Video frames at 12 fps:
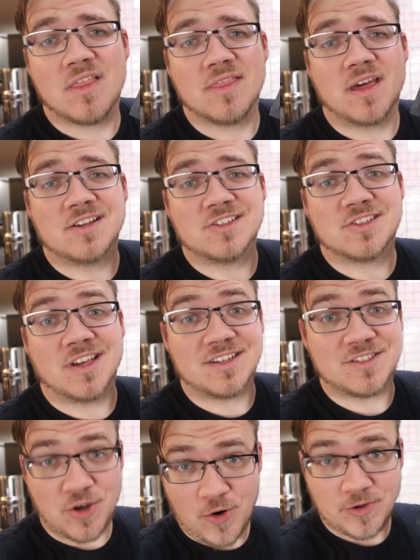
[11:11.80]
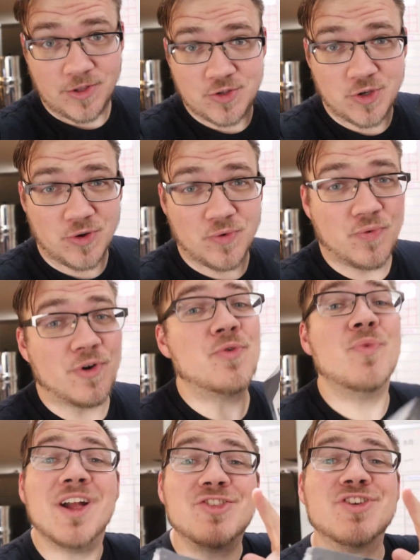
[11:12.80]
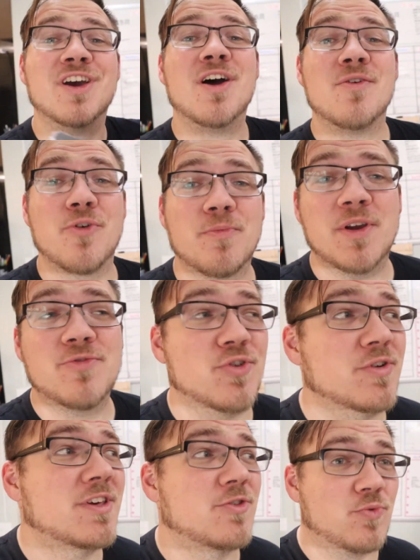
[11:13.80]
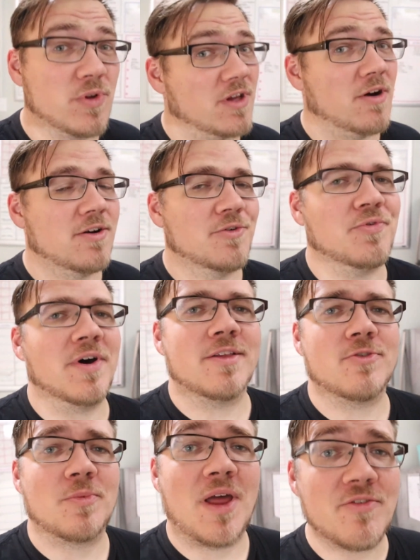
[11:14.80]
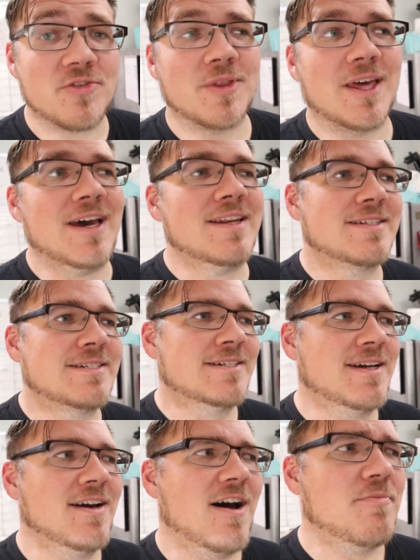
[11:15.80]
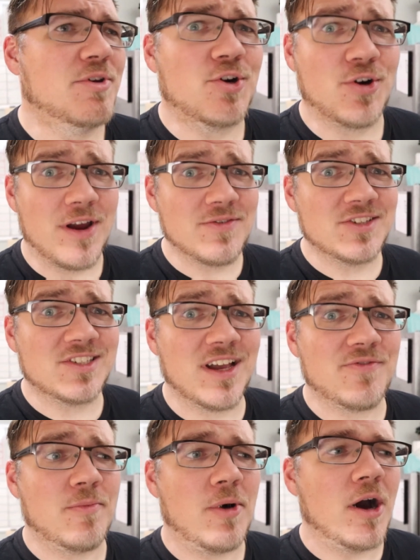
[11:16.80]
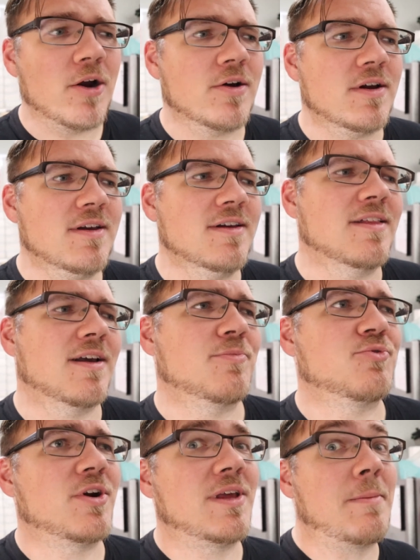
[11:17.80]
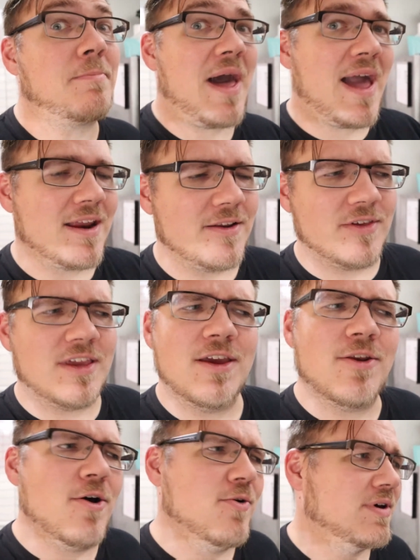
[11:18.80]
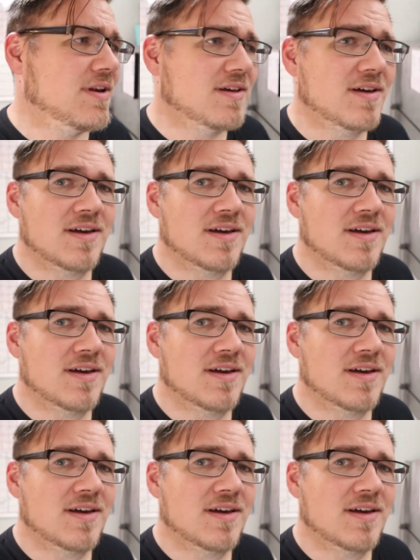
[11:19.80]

that is like totally sugar-free, which for beef jerky is really hard to find. So I'm gonna have some of that. I've been craving stuff, I'm hungry, like I'm trying to get back into the keto, and